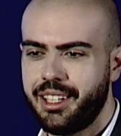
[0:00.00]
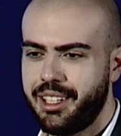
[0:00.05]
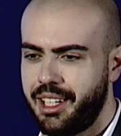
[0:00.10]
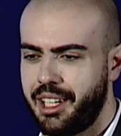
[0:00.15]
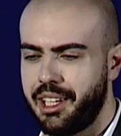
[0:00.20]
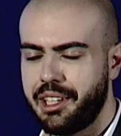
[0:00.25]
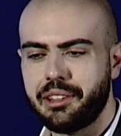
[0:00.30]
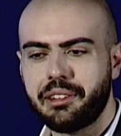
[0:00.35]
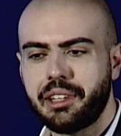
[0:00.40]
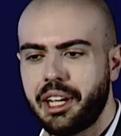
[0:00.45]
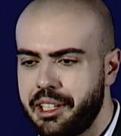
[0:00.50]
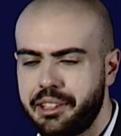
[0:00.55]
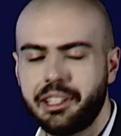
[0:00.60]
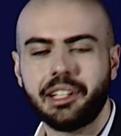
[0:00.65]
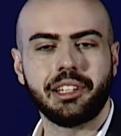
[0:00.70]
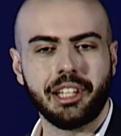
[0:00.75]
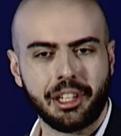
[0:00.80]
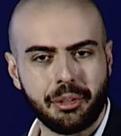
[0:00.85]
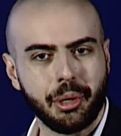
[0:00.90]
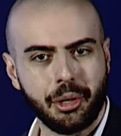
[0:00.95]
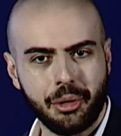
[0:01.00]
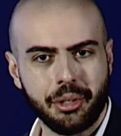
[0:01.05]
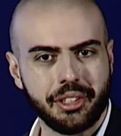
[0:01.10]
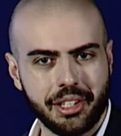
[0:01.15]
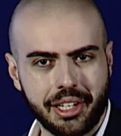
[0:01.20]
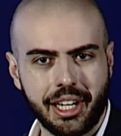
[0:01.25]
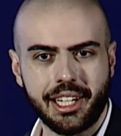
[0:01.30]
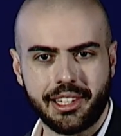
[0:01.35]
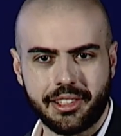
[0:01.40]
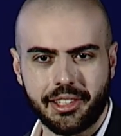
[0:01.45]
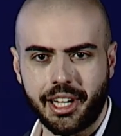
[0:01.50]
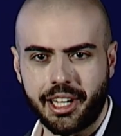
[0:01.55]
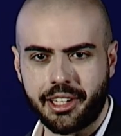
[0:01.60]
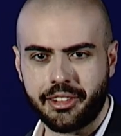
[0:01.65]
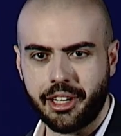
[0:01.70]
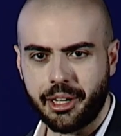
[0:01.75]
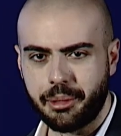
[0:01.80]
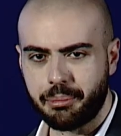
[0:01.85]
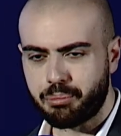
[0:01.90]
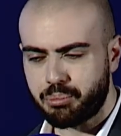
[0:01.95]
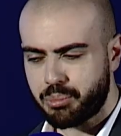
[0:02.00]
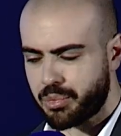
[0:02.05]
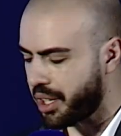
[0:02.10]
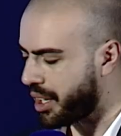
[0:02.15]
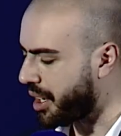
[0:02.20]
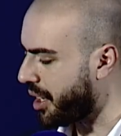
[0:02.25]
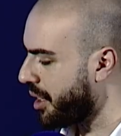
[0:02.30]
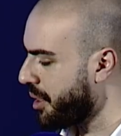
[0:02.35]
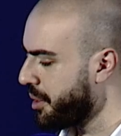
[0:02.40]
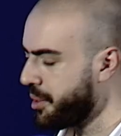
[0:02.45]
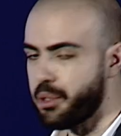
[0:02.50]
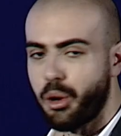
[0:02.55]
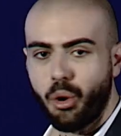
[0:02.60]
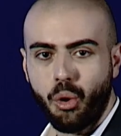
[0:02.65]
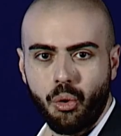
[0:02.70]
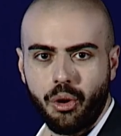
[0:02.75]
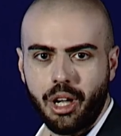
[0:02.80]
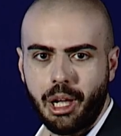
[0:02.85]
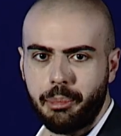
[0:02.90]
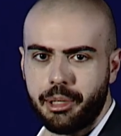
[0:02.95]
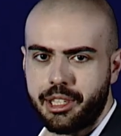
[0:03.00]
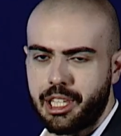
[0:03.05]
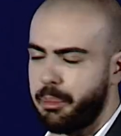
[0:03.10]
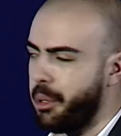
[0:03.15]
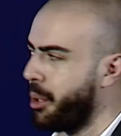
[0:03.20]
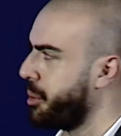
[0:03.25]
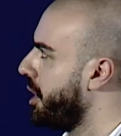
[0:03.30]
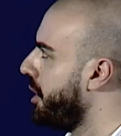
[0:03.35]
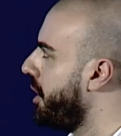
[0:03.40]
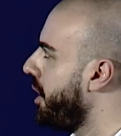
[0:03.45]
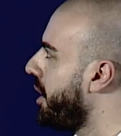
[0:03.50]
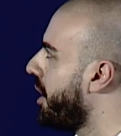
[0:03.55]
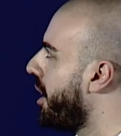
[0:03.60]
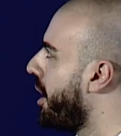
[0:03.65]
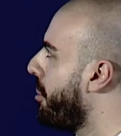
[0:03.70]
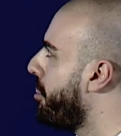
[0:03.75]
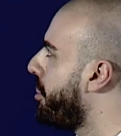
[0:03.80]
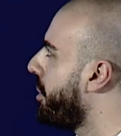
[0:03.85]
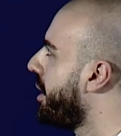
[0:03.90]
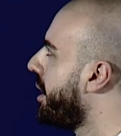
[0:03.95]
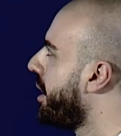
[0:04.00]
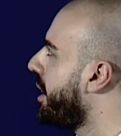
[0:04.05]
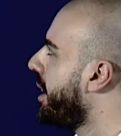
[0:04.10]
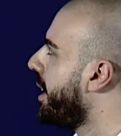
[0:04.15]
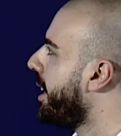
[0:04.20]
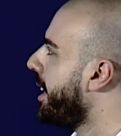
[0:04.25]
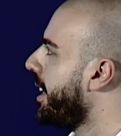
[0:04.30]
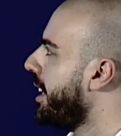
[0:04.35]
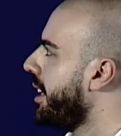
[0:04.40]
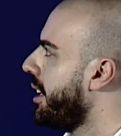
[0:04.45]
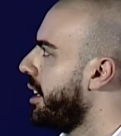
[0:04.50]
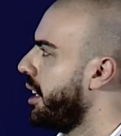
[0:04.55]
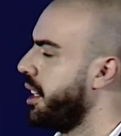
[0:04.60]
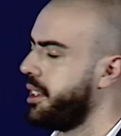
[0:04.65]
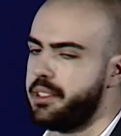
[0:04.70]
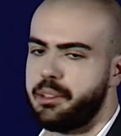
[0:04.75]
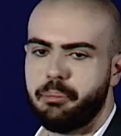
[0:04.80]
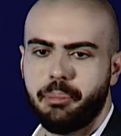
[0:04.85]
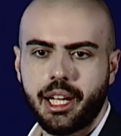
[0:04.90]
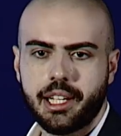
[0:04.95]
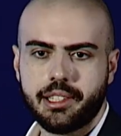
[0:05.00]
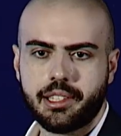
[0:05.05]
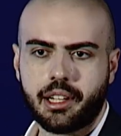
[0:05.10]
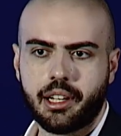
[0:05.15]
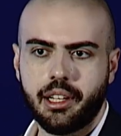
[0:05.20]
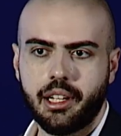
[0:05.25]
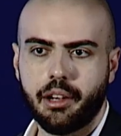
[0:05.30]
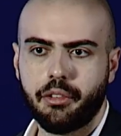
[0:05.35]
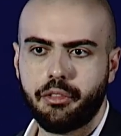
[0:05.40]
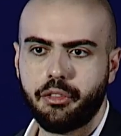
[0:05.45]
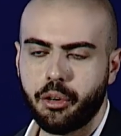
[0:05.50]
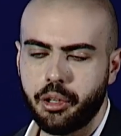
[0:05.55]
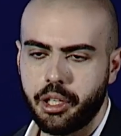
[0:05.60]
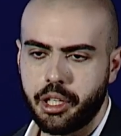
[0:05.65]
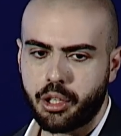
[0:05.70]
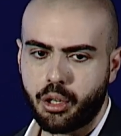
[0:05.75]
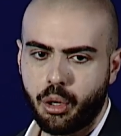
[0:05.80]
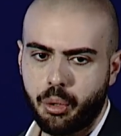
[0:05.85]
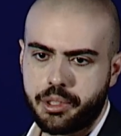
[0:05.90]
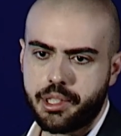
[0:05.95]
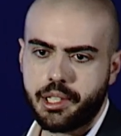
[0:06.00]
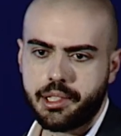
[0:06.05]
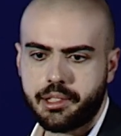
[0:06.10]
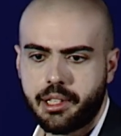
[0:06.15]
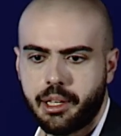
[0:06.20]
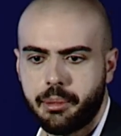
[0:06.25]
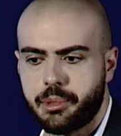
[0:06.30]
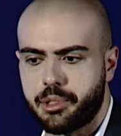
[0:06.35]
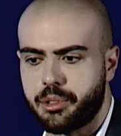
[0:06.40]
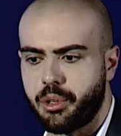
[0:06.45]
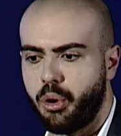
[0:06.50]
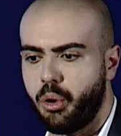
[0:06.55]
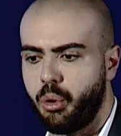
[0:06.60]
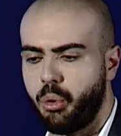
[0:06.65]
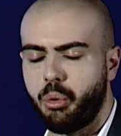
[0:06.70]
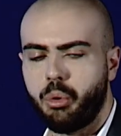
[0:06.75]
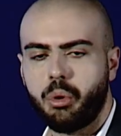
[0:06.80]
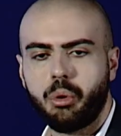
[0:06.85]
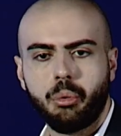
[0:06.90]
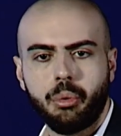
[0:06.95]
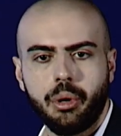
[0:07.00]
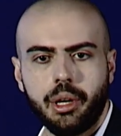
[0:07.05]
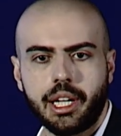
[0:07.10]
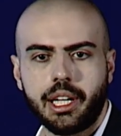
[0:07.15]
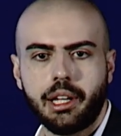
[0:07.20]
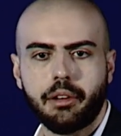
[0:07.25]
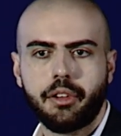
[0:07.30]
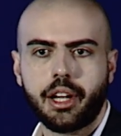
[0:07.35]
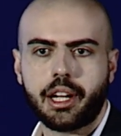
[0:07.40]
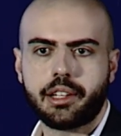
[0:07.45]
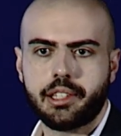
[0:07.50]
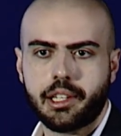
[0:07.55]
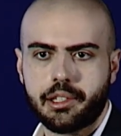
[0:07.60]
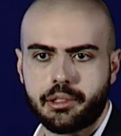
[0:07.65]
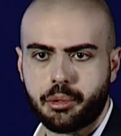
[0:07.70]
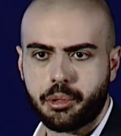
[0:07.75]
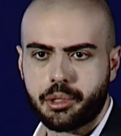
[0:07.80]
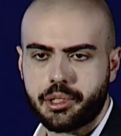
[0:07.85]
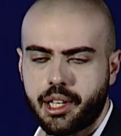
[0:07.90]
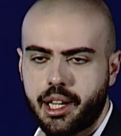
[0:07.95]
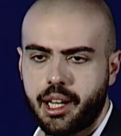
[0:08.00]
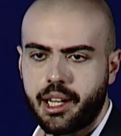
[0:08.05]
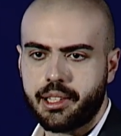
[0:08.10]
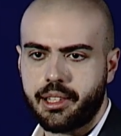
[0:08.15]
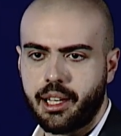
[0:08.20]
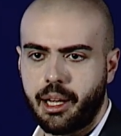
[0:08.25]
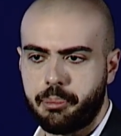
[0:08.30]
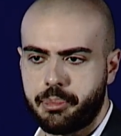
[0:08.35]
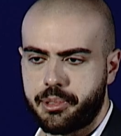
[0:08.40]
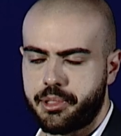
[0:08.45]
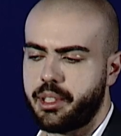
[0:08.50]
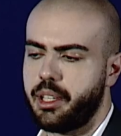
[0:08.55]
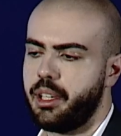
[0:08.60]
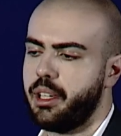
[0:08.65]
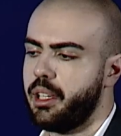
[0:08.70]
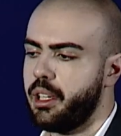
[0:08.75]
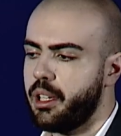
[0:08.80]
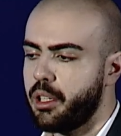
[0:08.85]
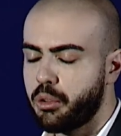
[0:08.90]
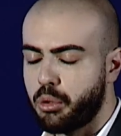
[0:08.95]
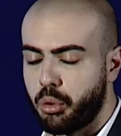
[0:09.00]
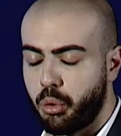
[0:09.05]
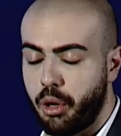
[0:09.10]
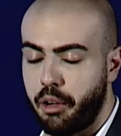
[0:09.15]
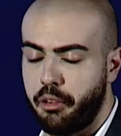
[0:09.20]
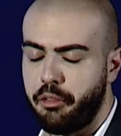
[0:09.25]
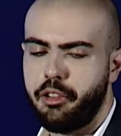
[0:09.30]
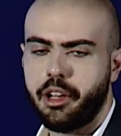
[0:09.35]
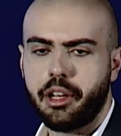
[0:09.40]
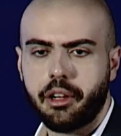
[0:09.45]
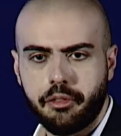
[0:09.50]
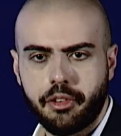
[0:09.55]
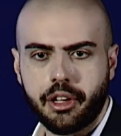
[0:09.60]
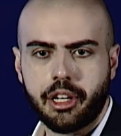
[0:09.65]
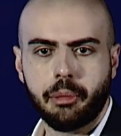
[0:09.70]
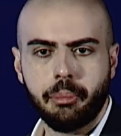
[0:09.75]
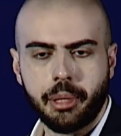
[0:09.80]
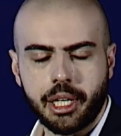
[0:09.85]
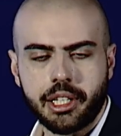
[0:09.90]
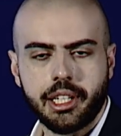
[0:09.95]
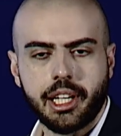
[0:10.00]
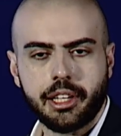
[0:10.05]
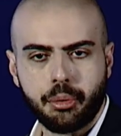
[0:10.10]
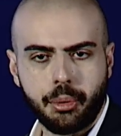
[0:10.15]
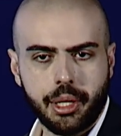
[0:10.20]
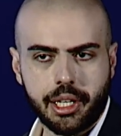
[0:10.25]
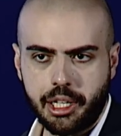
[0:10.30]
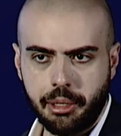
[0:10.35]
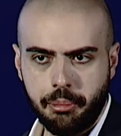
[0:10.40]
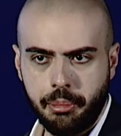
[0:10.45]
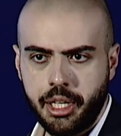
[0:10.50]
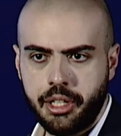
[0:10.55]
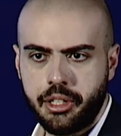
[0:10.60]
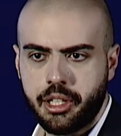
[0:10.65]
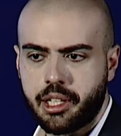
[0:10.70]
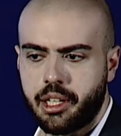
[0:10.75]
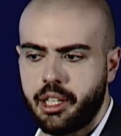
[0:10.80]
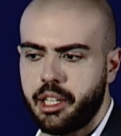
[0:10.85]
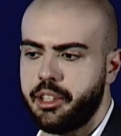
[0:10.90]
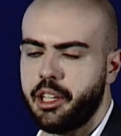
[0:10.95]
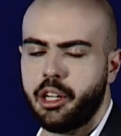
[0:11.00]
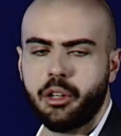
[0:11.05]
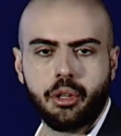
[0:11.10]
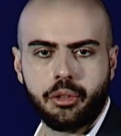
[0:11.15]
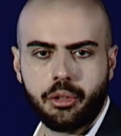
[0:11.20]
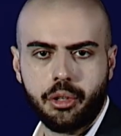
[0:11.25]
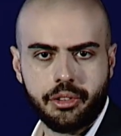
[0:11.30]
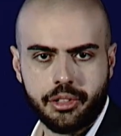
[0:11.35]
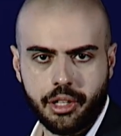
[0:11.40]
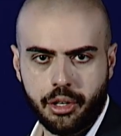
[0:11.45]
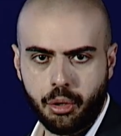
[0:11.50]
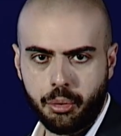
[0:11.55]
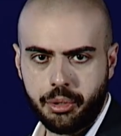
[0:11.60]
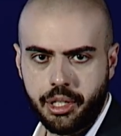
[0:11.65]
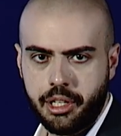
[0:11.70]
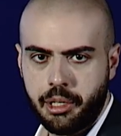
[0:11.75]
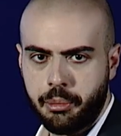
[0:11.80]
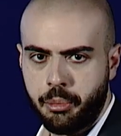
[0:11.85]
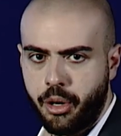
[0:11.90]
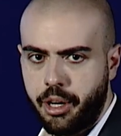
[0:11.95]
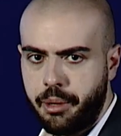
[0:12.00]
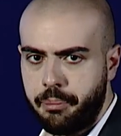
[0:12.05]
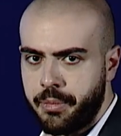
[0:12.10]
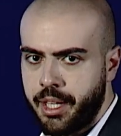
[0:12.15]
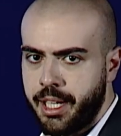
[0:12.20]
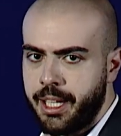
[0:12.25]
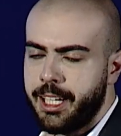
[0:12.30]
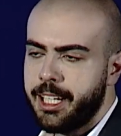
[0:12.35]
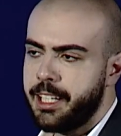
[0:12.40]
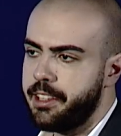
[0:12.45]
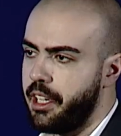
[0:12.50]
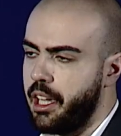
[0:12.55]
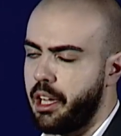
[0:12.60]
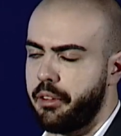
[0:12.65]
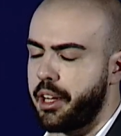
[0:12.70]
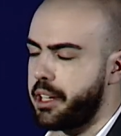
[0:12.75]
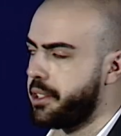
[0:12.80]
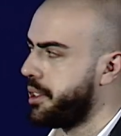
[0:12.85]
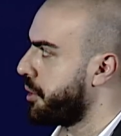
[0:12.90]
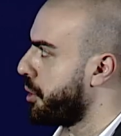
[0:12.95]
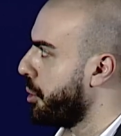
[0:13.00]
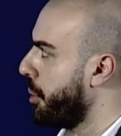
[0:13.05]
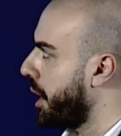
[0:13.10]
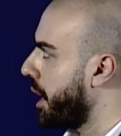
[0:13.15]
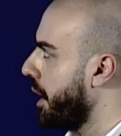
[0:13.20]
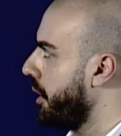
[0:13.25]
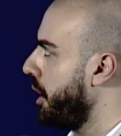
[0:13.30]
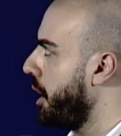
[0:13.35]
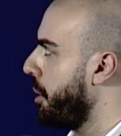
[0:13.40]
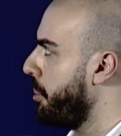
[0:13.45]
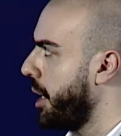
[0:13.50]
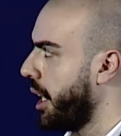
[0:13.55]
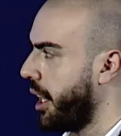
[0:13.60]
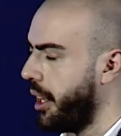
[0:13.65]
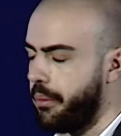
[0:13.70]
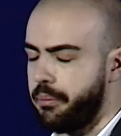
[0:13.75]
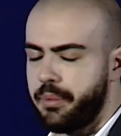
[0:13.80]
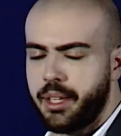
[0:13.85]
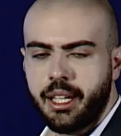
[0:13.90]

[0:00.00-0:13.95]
And I think that we're on the right track there. So a bit about the D-Hub. It's basically a full ecosystem. So we give access to startups to a very, very big network immediately. They're not on their own anymore. They have access to academia,